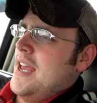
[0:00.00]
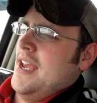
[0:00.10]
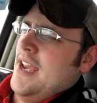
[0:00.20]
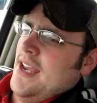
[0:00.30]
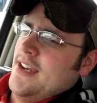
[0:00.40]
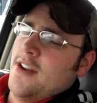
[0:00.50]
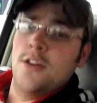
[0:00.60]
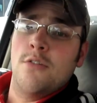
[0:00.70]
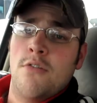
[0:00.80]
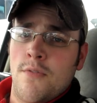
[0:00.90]
and
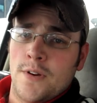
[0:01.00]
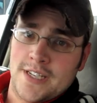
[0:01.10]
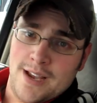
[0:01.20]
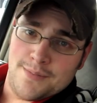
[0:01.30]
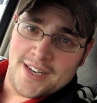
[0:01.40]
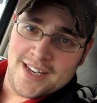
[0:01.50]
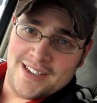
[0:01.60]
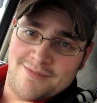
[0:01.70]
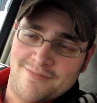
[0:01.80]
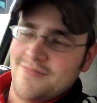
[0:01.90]
no overtime today.